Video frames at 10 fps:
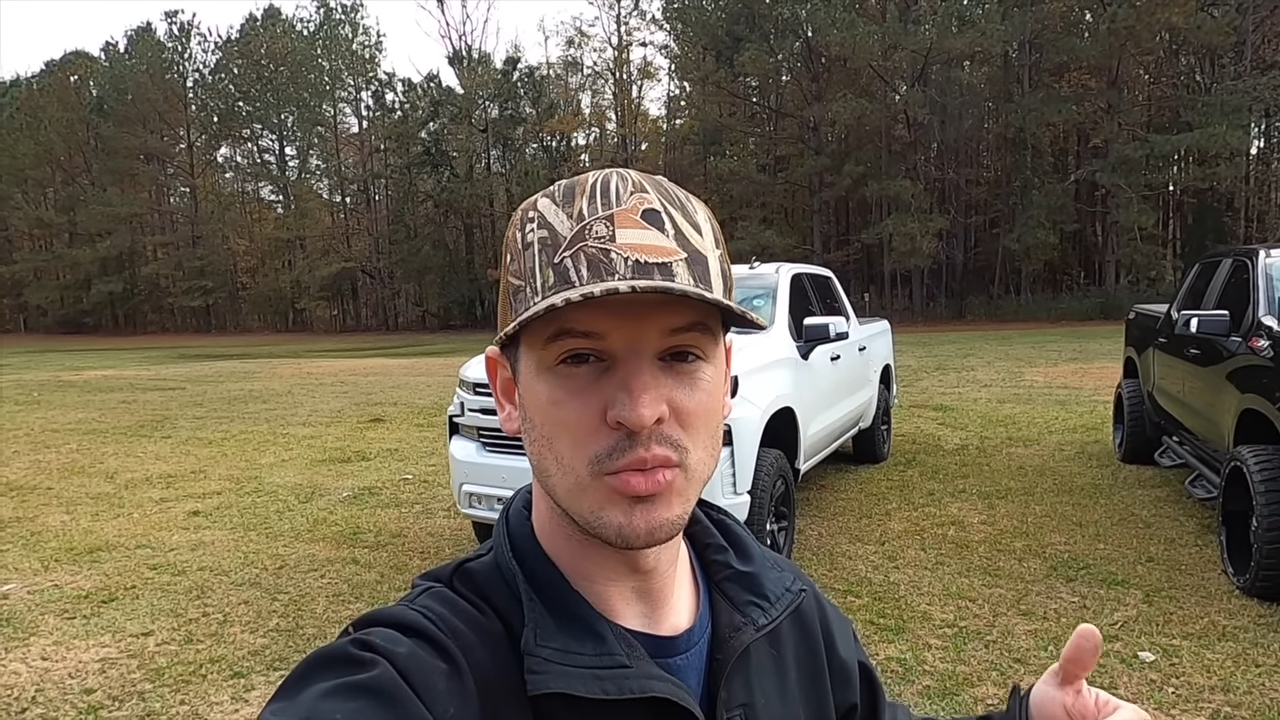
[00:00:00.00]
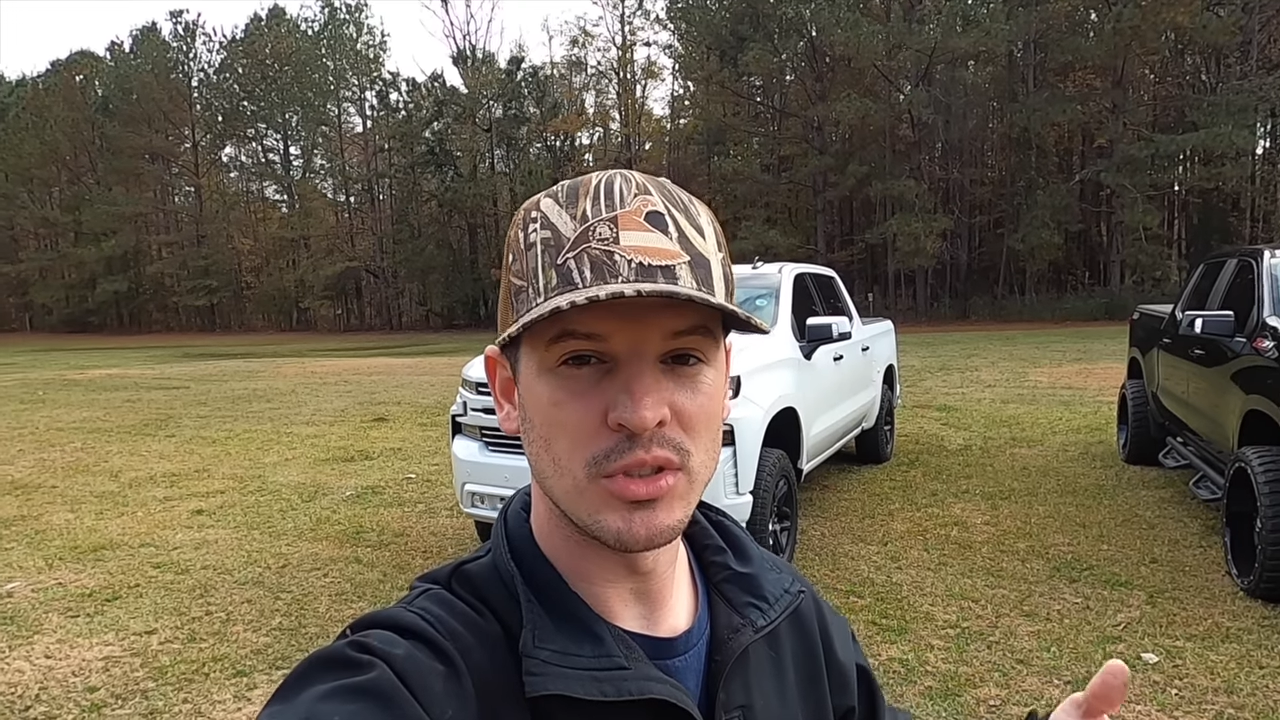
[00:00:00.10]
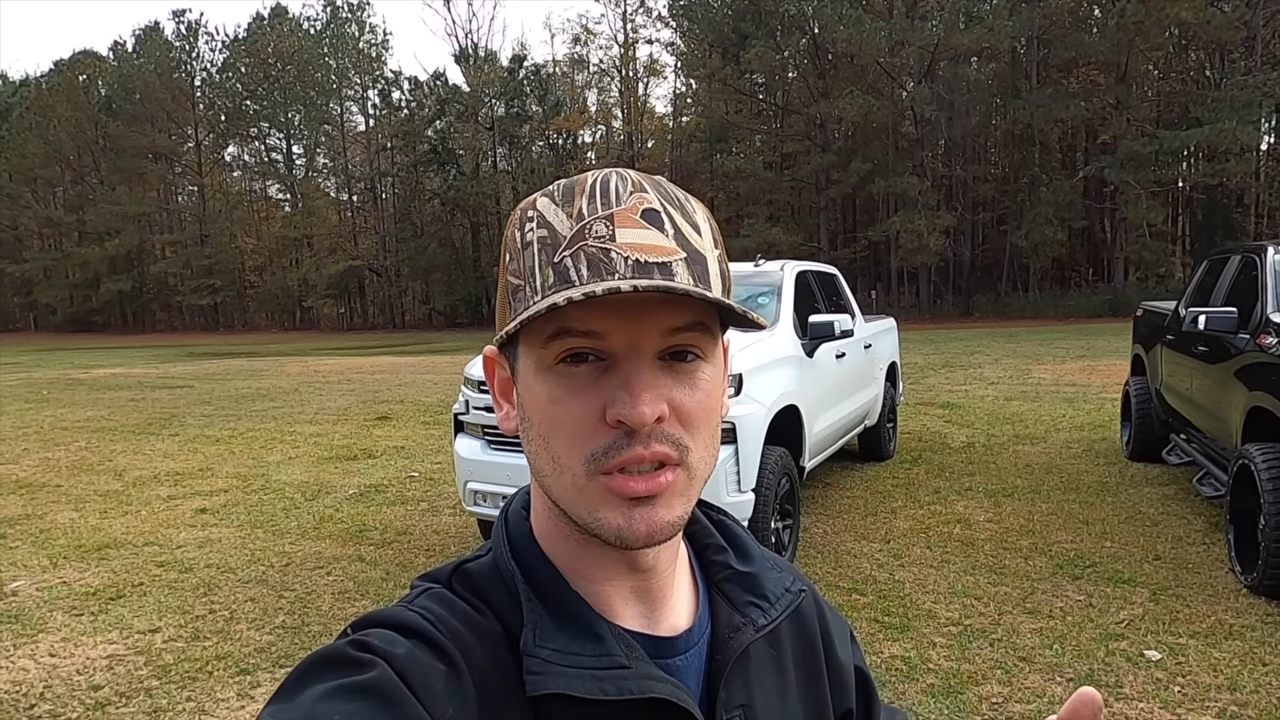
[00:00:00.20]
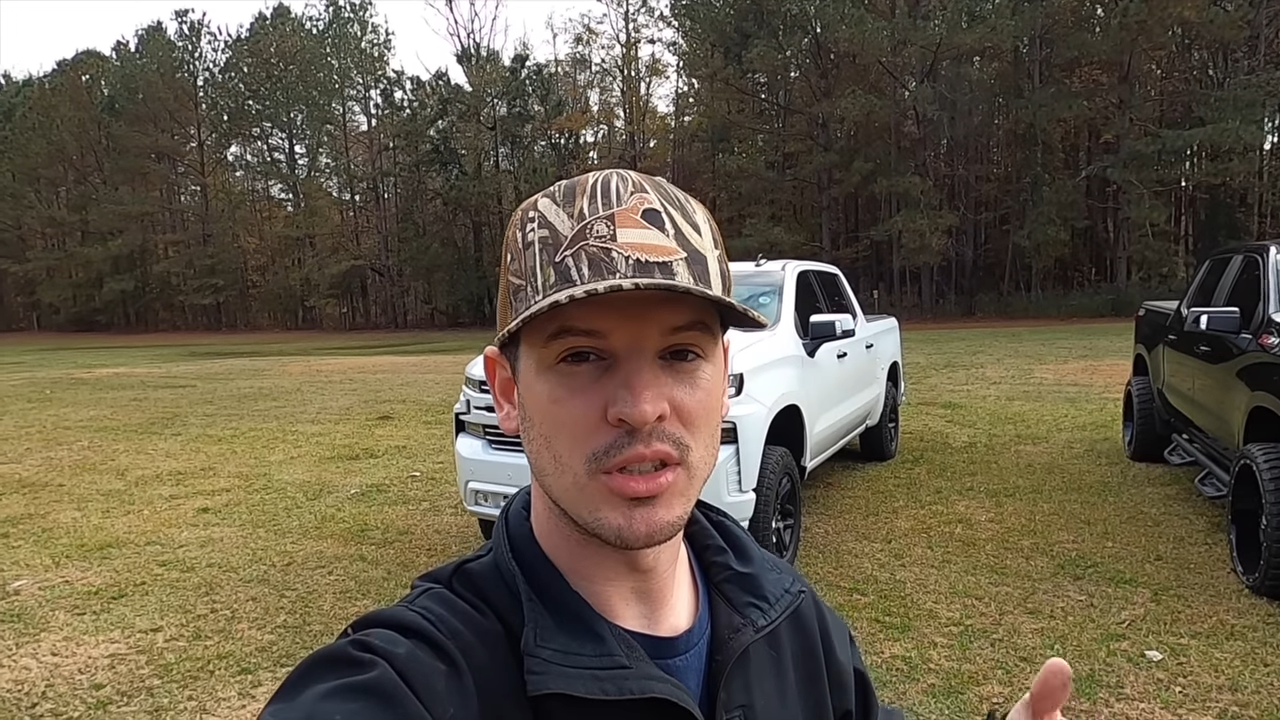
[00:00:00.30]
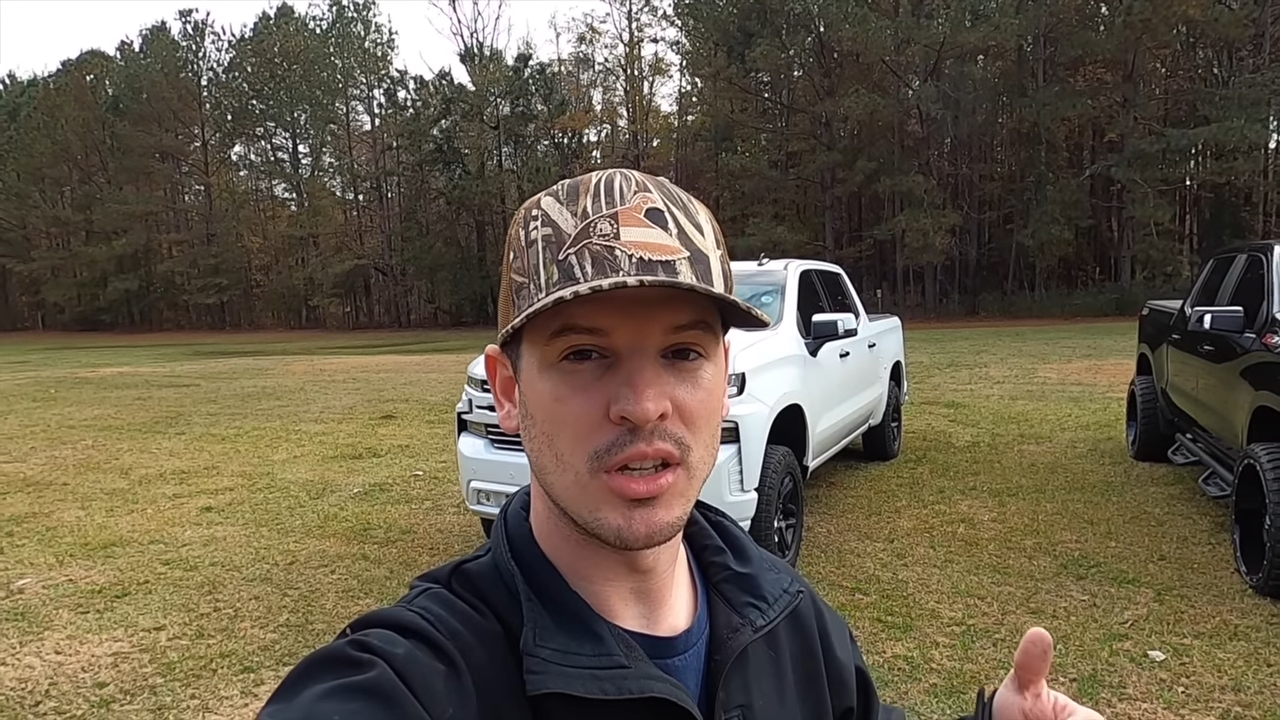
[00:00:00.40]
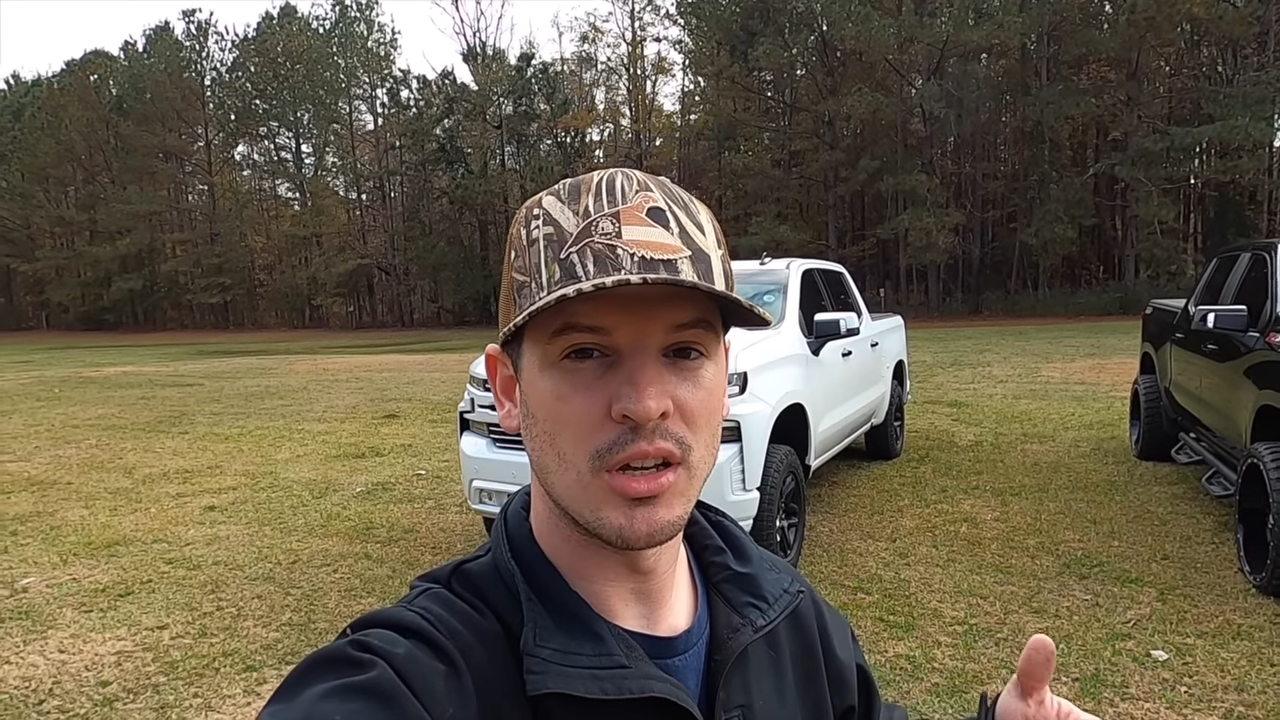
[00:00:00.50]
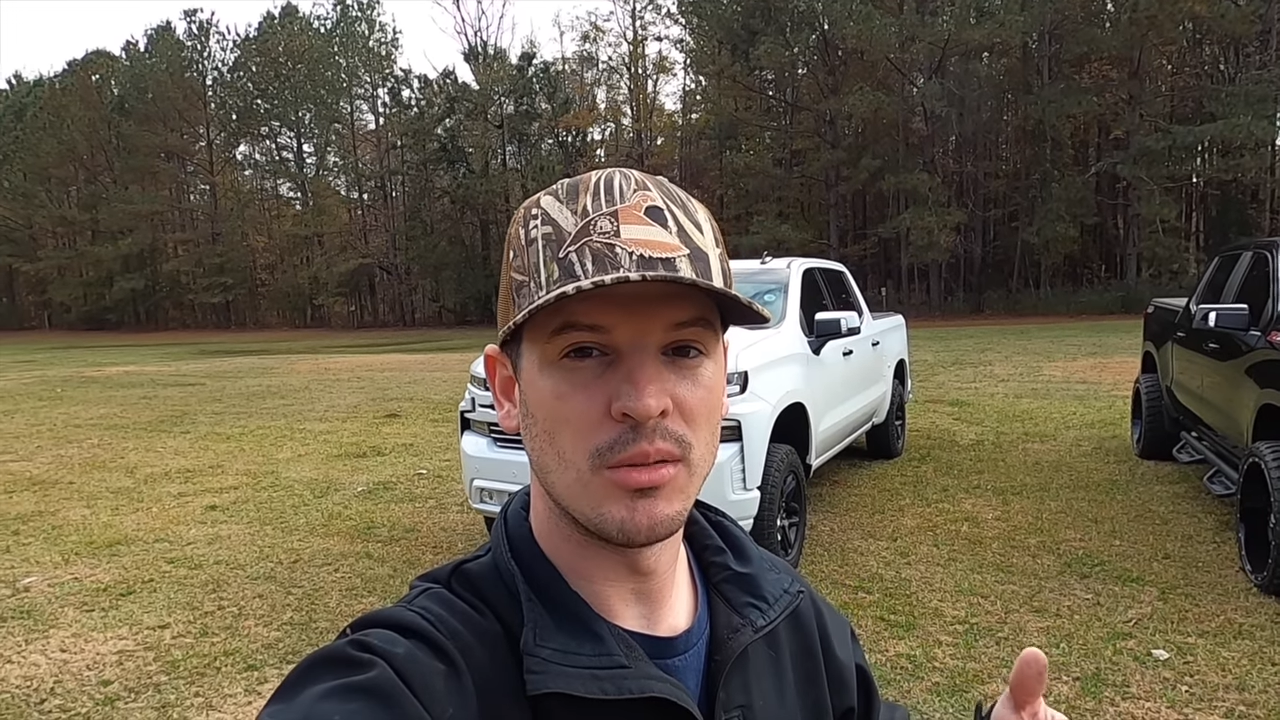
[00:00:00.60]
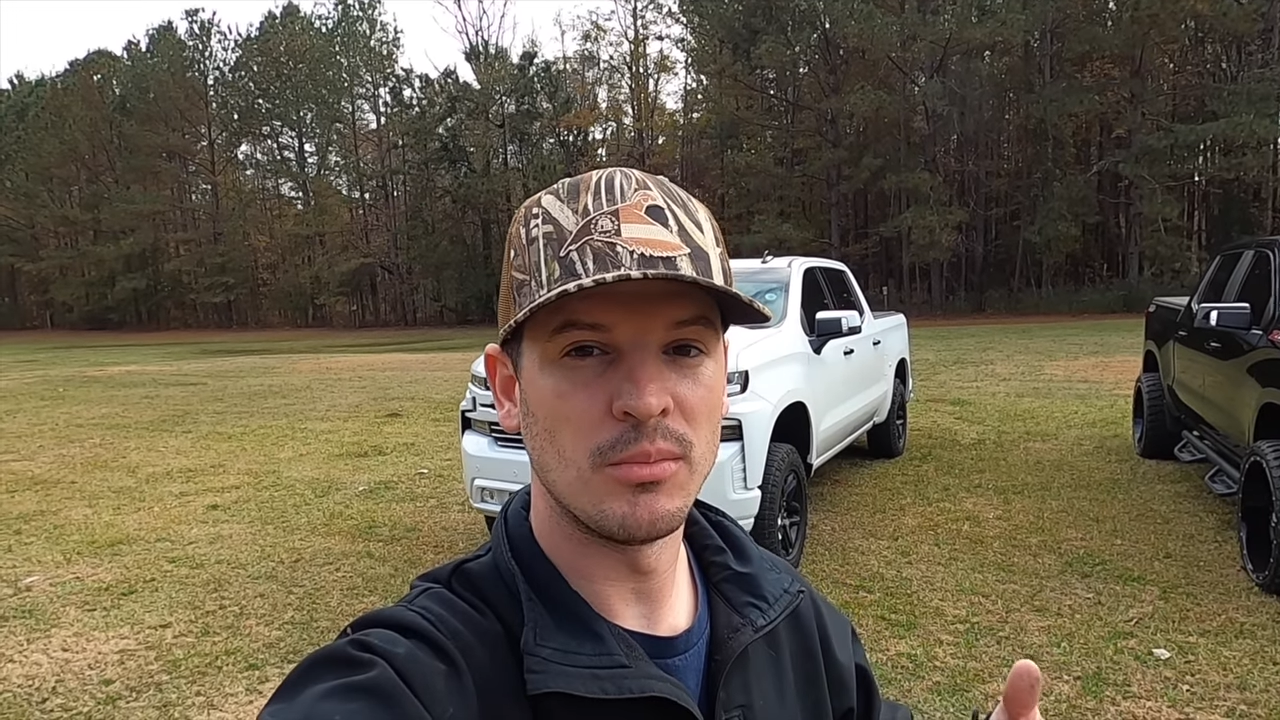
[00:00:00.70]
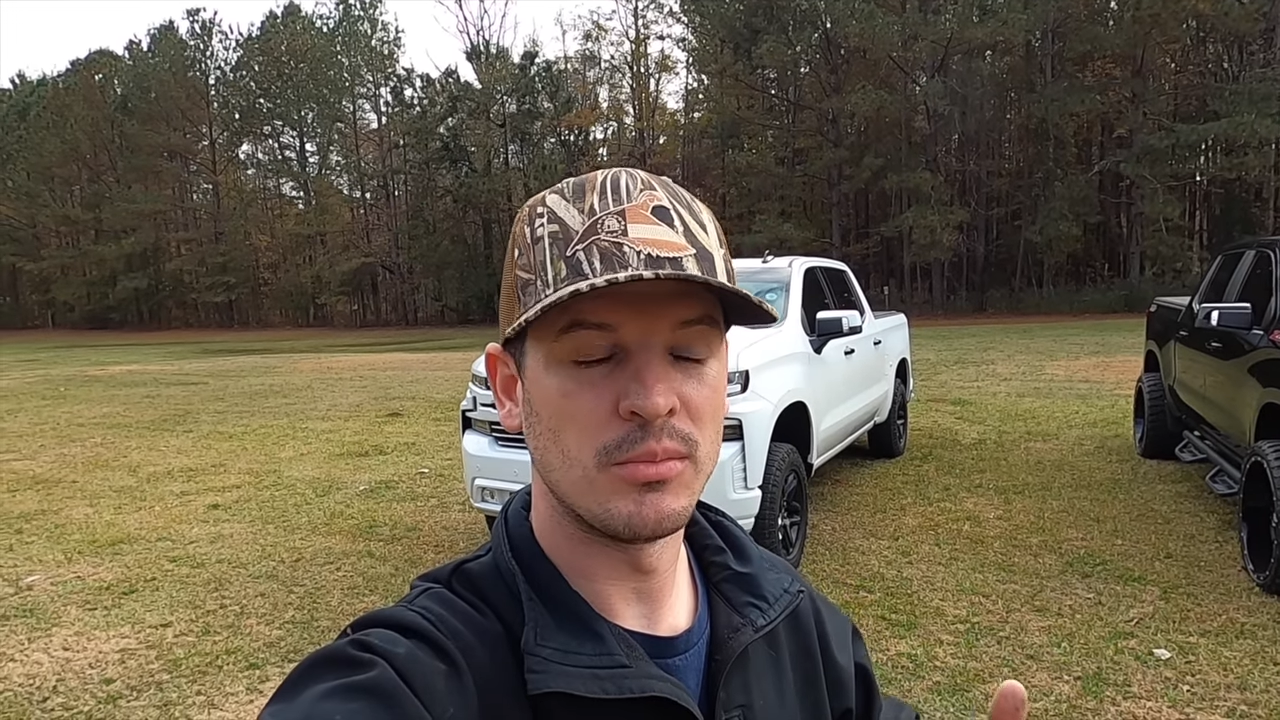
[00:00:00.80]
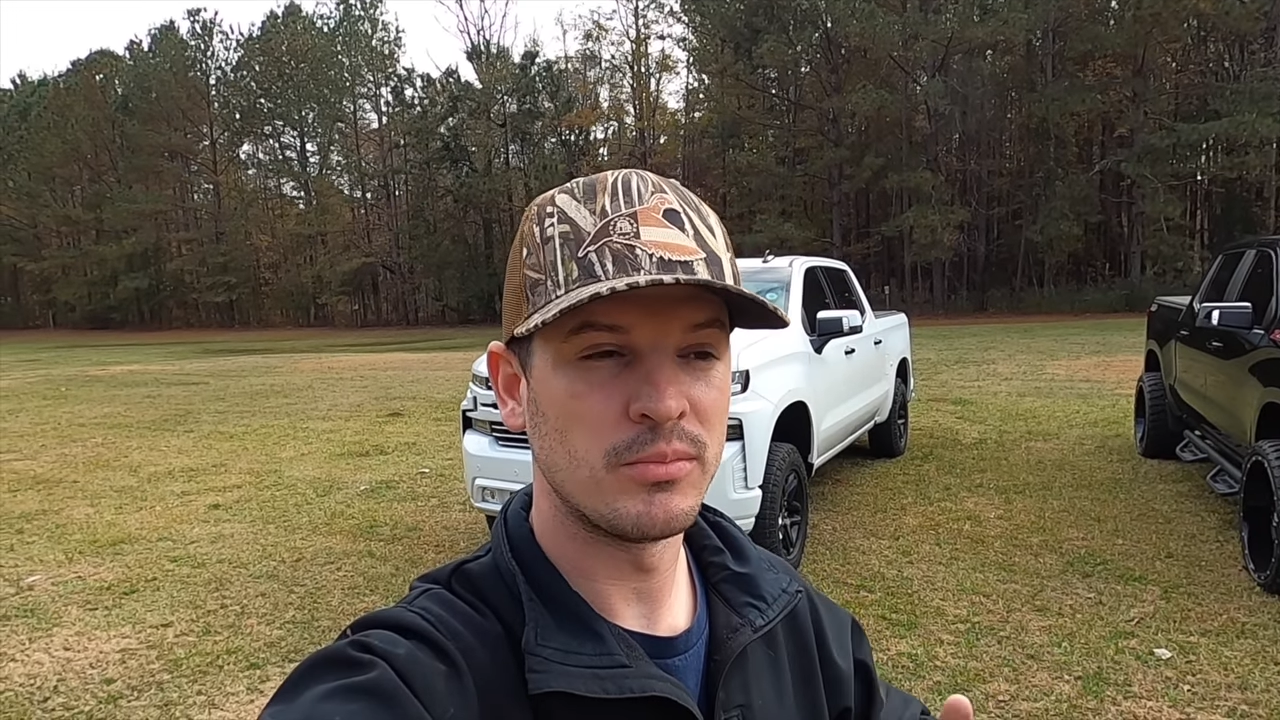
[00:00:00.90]
what's gonna
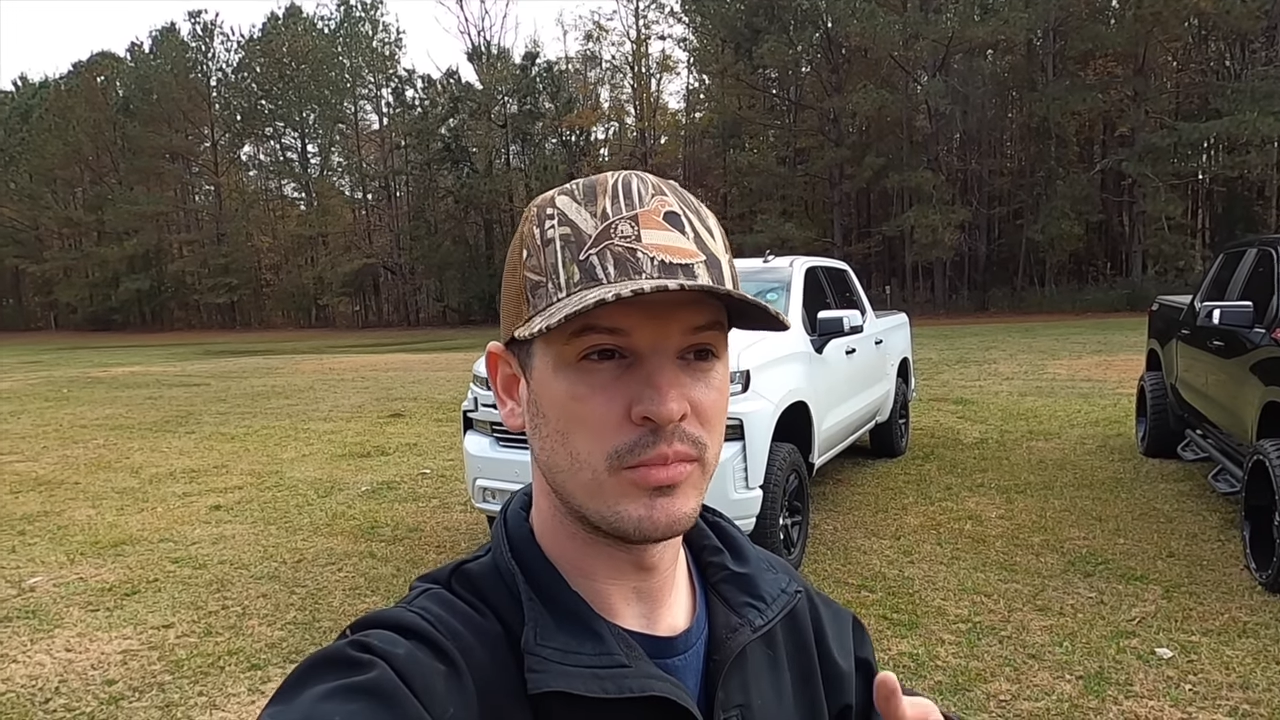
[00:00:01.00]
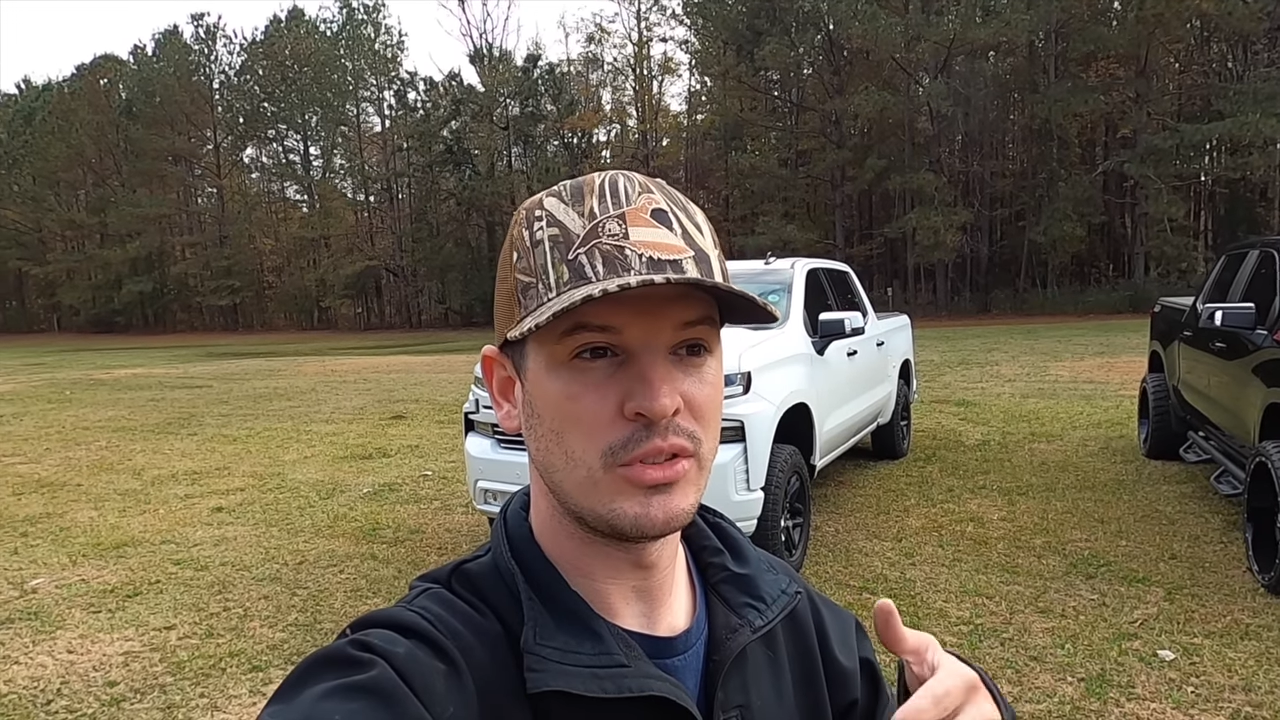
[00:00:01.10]
come